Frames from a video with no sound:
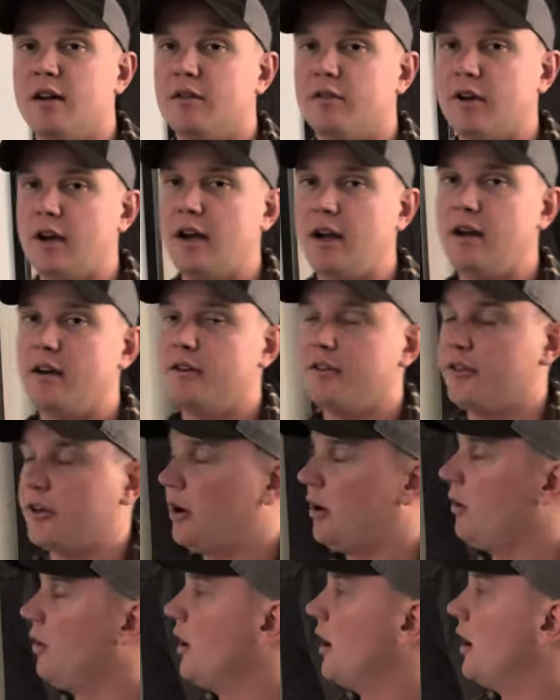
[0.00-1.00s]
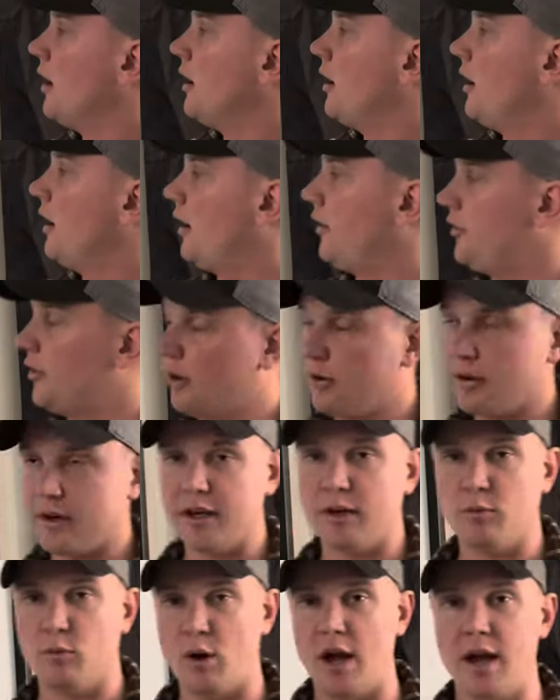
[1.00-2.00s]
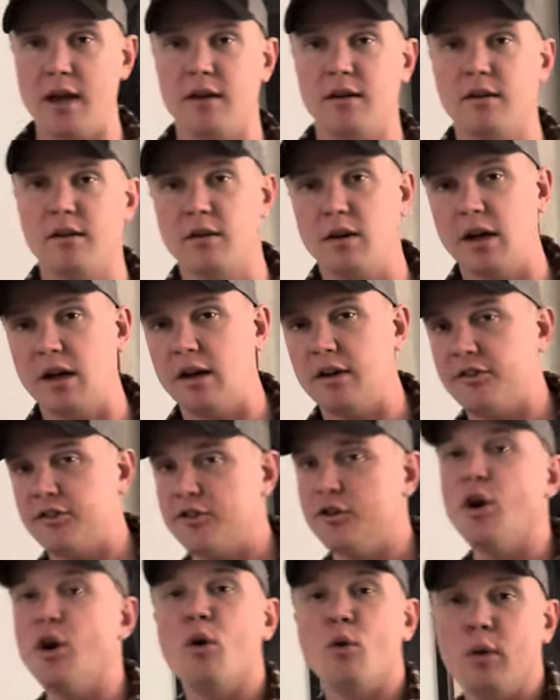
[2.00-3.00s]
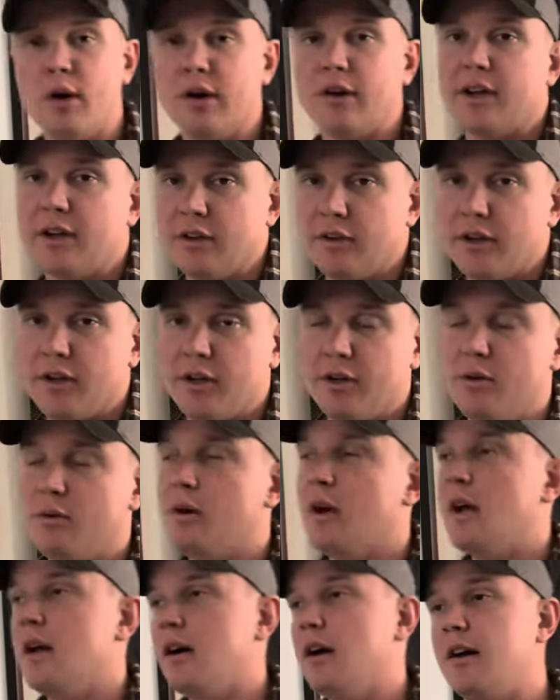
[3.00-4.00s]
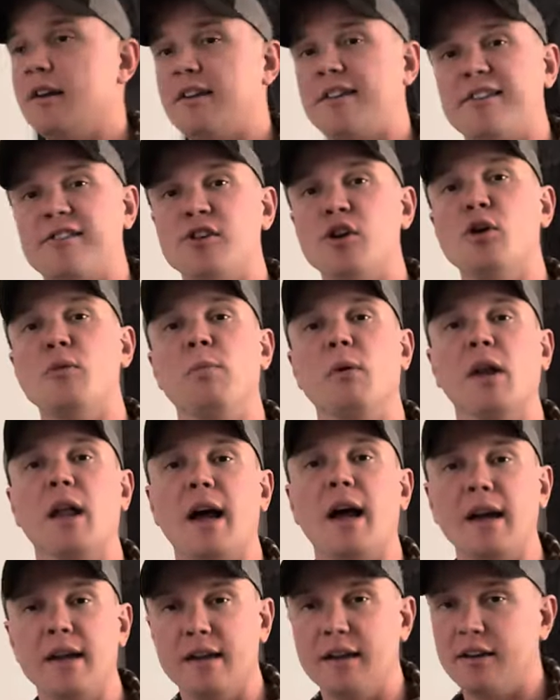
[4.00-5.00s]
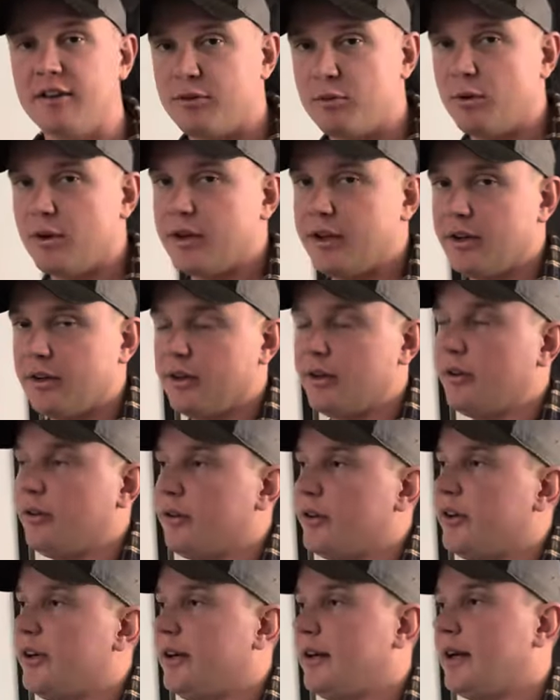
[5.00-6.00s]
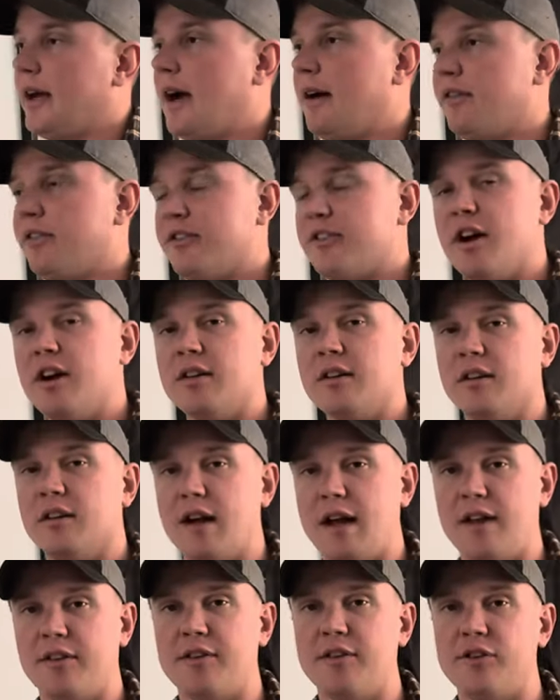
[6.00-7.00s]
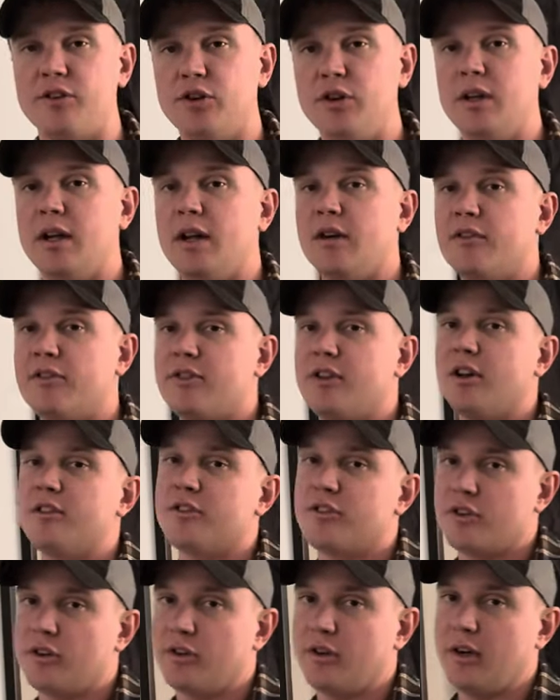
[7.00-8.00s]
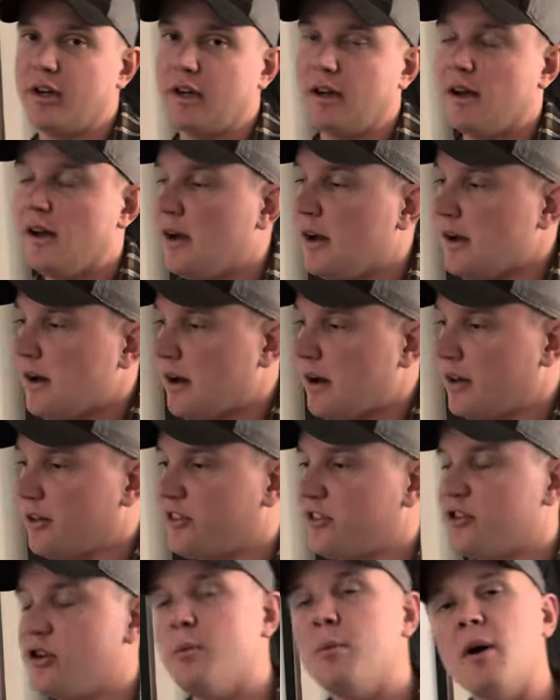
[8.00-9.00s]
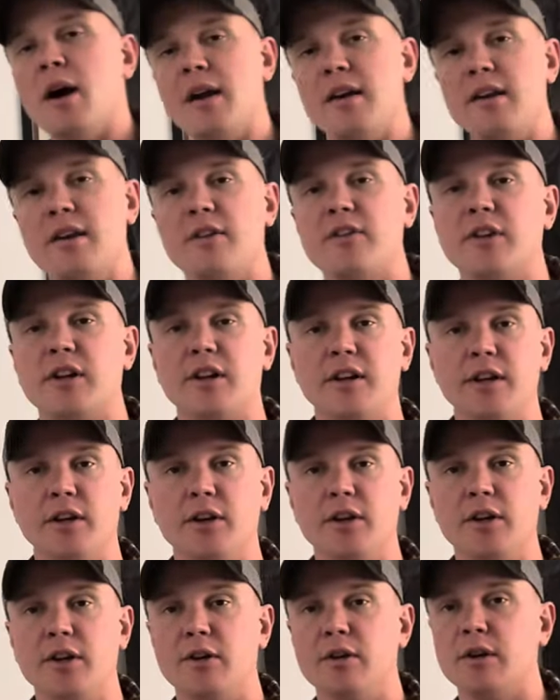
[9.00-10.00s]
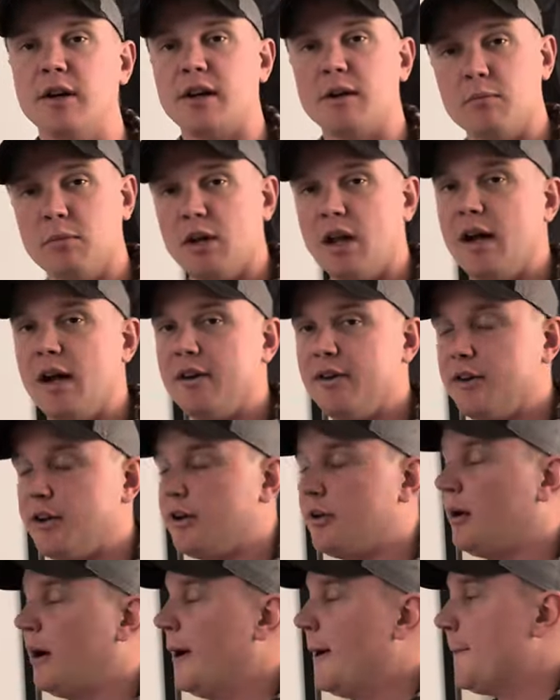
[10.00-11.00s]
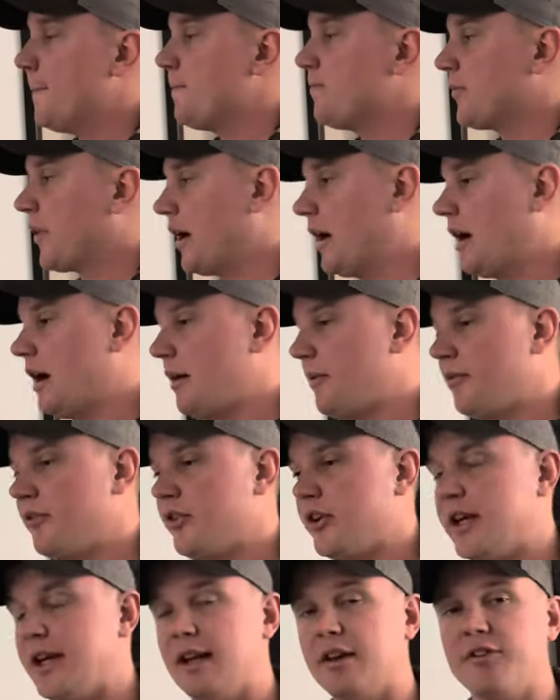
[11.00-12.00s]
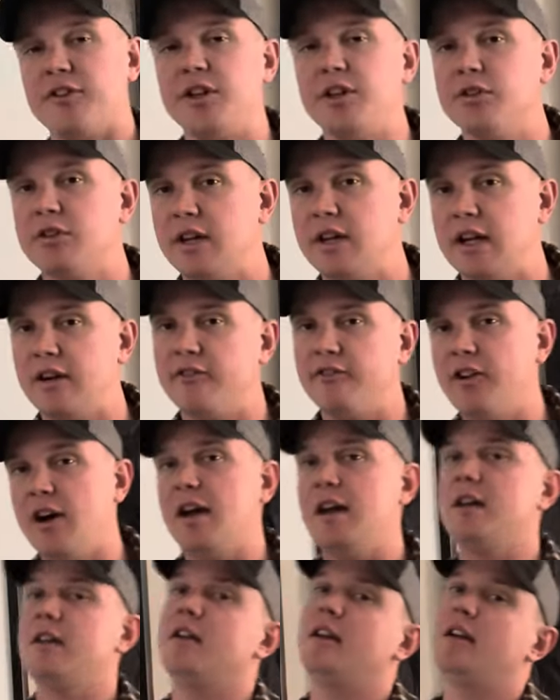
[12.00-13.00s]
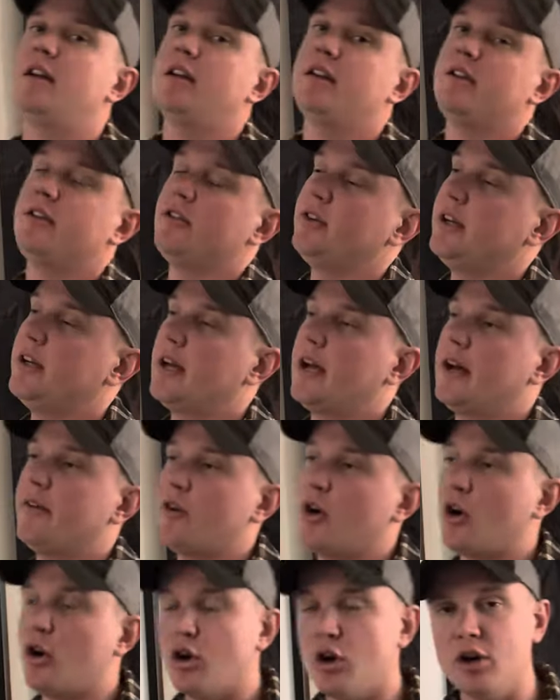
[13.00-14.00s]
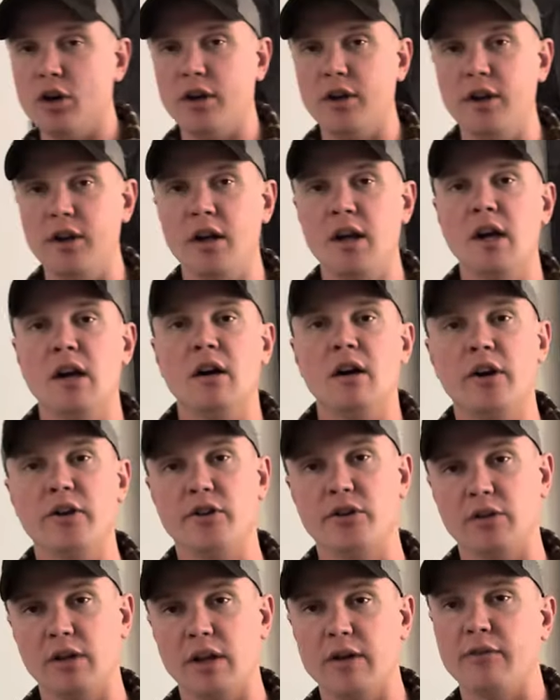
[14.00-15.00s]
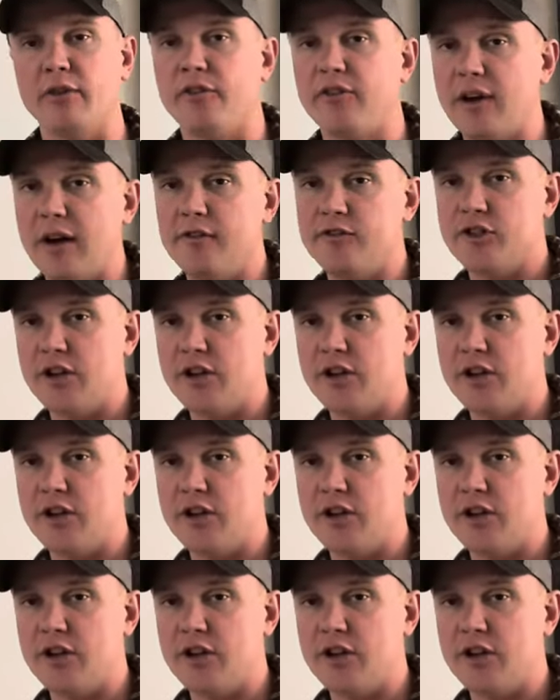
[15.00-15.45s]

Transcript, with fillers: right? So uh, don't get wet. Uh, snow will kill you. Uh, snow blindness will kill you. You need to have sunglasses. You need to have sunscreen. Uh, snow blindness can kill you. It can blind you. Uh, if you can't see, you can't fight. And you need to have a hood on your level 5